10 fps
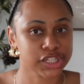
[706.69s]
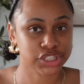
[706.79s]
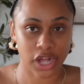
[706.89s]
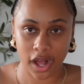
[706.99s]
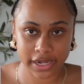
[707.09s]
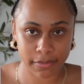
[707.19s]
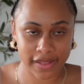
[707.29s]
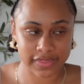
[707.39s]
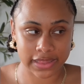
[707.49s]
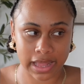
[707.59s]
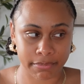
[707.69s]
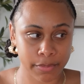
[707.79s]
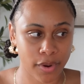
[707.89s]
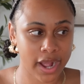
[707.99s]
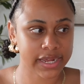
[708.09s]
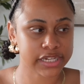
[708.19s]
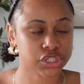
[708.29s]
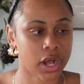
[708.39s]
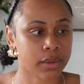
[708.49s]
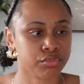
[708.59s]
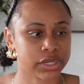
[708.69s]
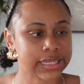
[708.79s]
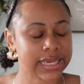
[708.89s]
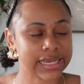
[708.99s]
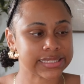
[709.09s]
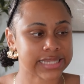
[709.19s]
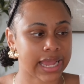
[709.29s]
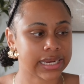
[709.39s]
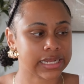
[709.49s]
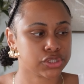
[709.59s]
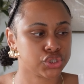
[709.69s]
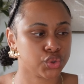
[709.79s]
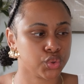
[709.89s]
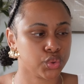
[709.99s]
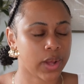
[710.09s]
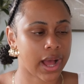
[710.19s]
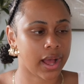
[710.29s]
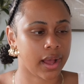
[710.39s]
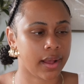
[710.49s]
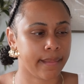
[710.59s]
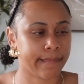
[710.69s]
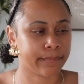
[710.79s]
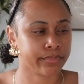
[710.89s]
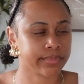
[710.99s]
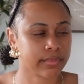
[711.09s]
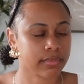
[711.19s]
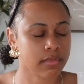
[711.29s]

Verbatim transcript: talking about the Lemme product so i'm really excited to um